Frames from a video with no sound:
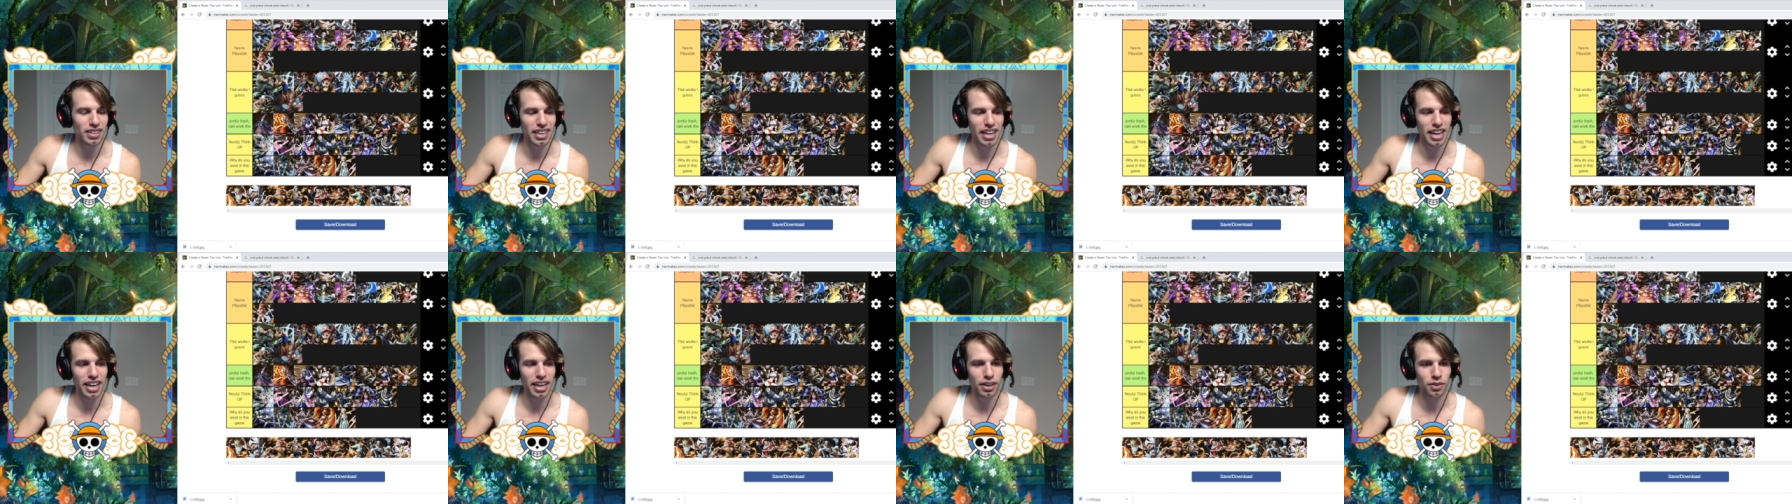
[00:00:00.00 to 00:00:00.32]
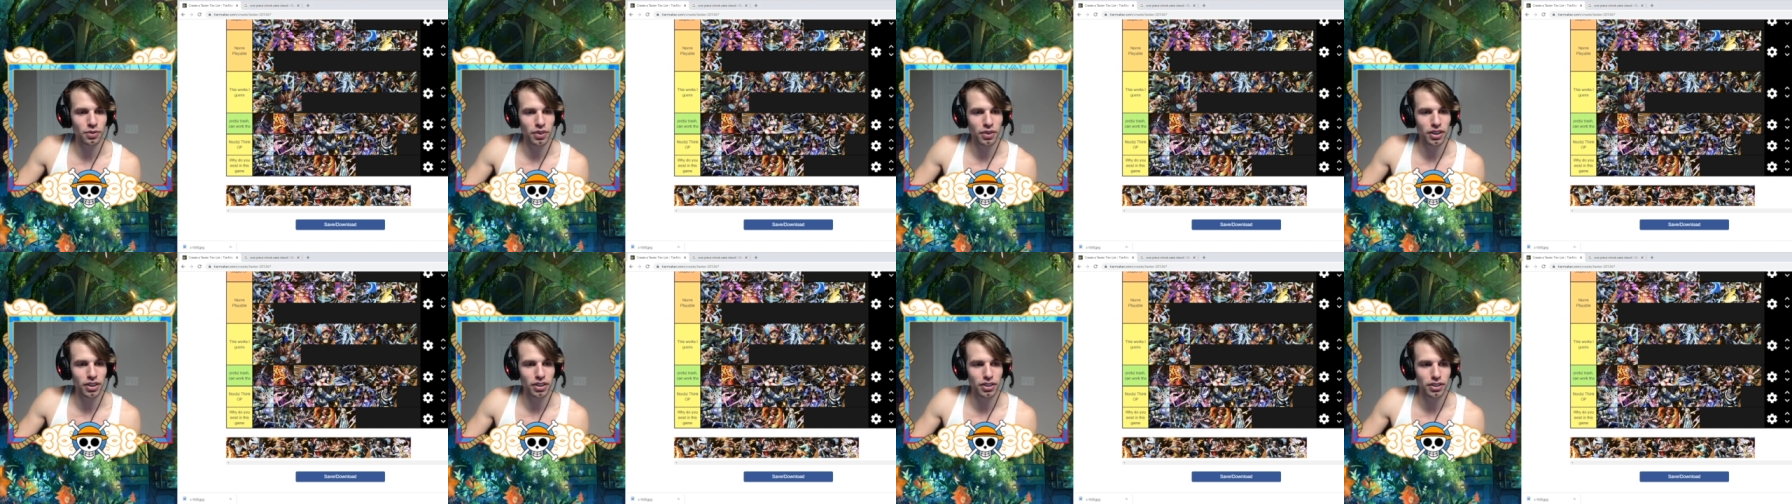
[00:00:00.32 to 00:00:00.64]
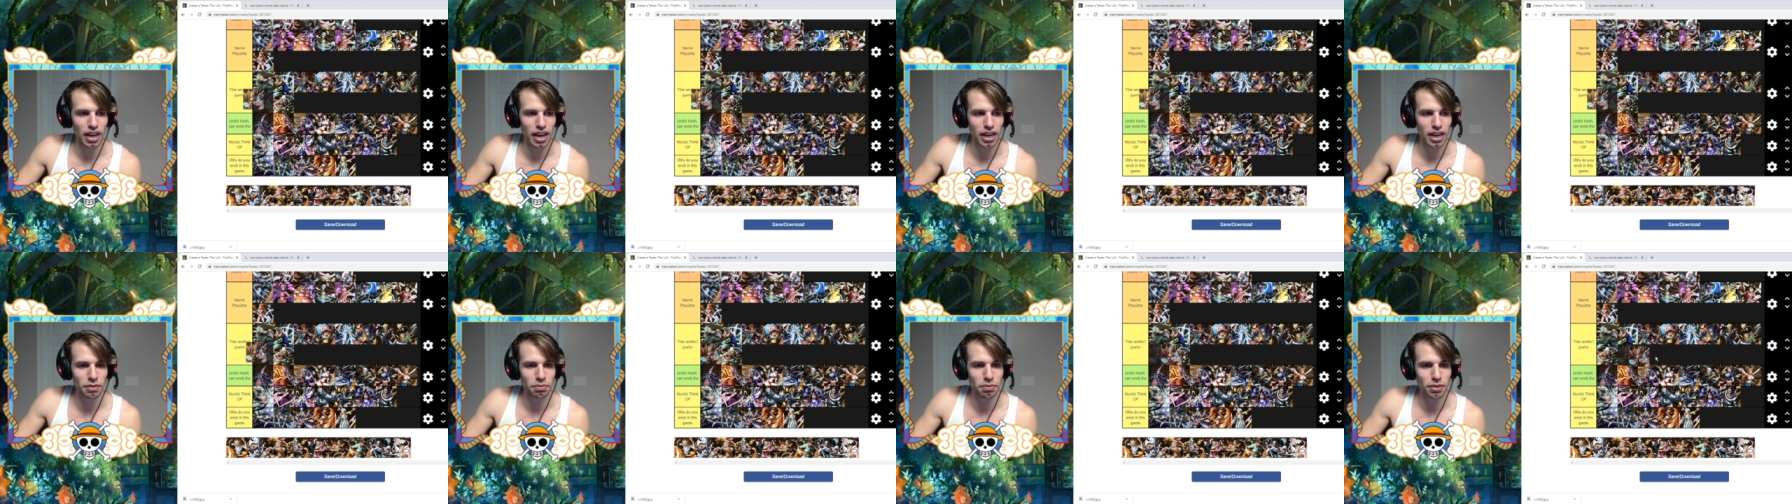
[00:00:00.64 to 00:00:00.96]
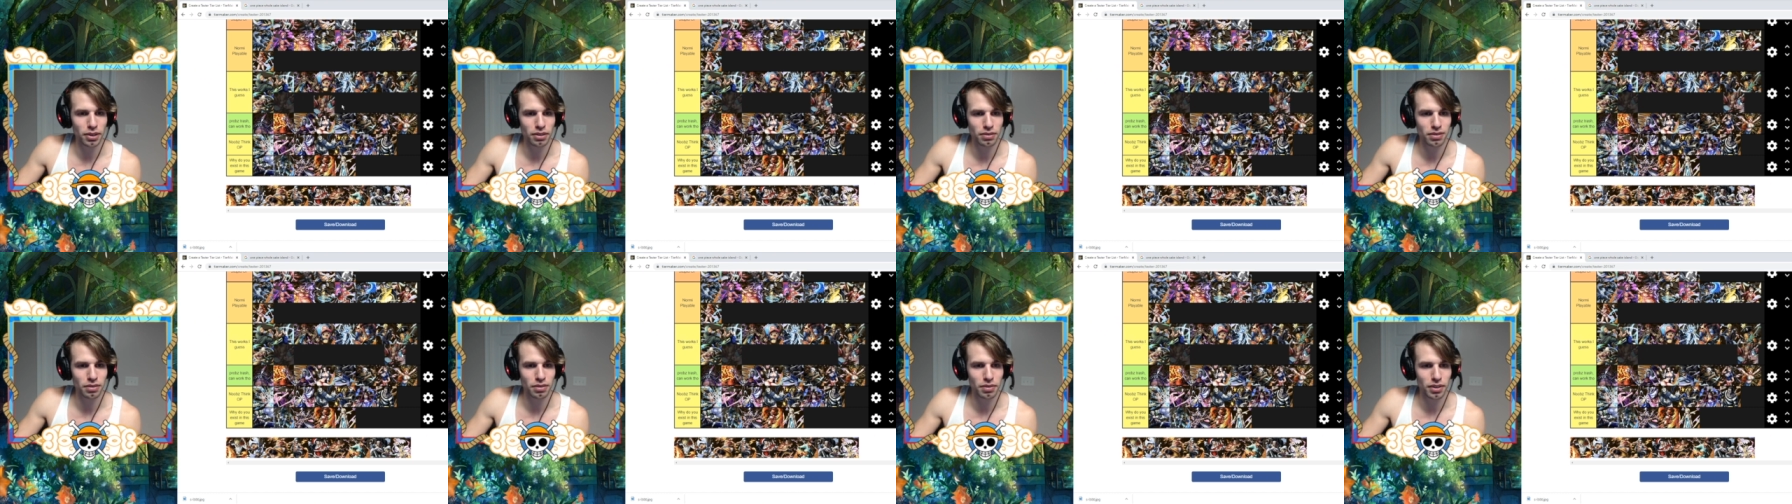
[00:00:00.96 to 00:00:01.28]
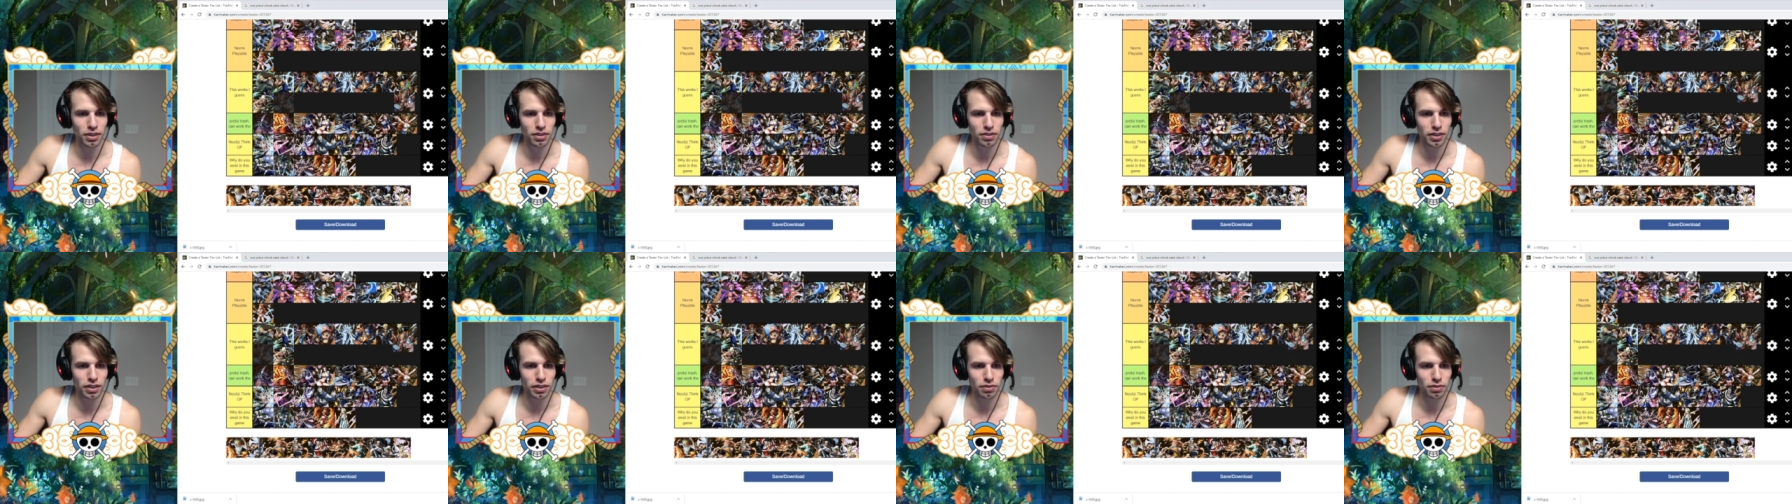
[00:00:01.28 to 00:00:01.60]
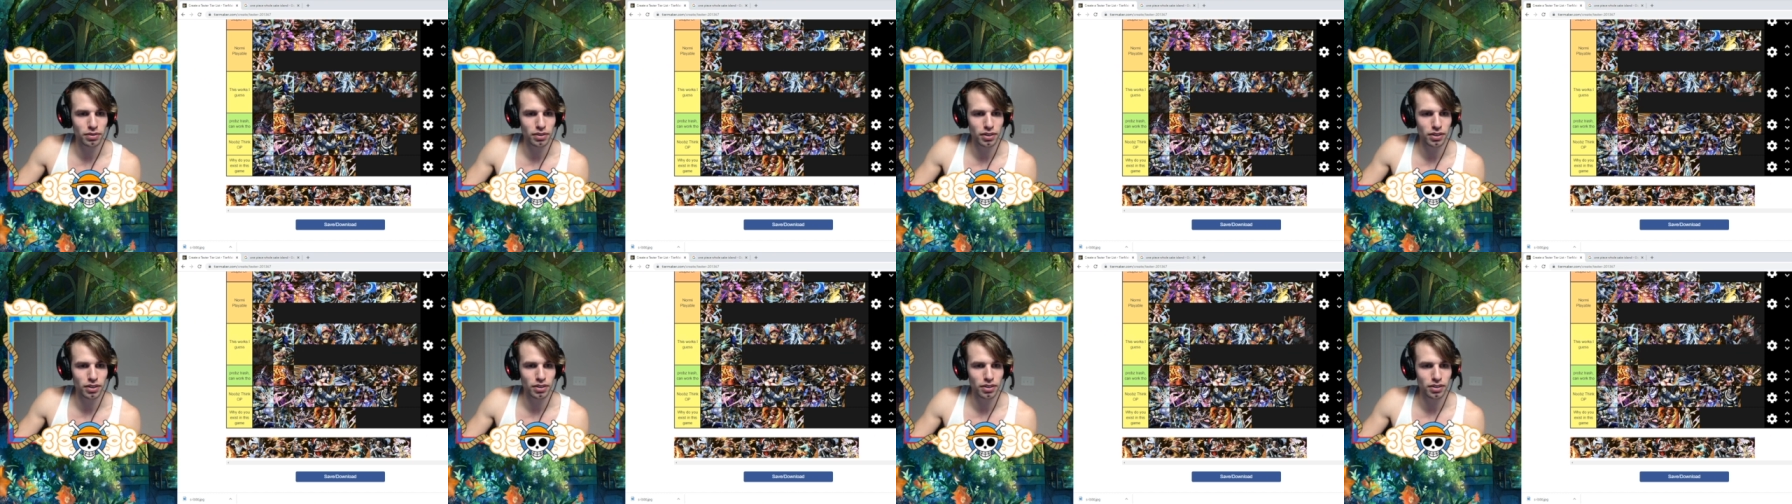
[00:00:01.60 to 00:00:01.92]
can work. I'd put him above
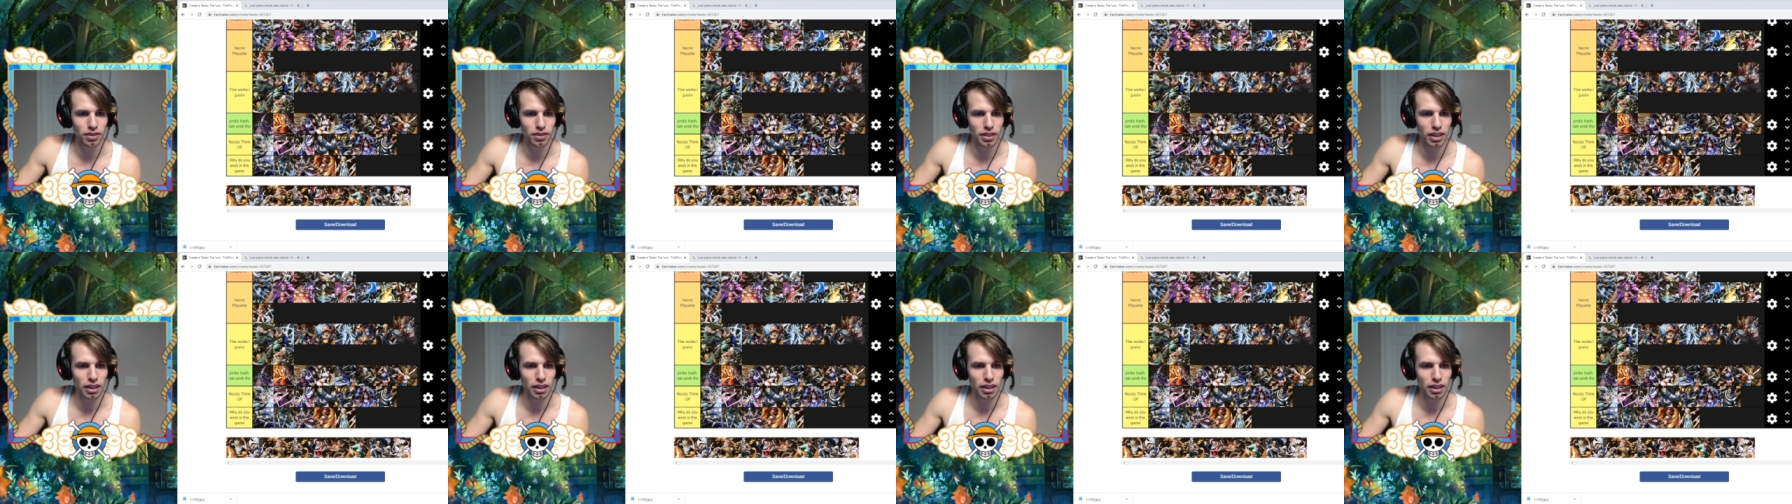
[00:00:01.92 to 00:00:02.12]
him though.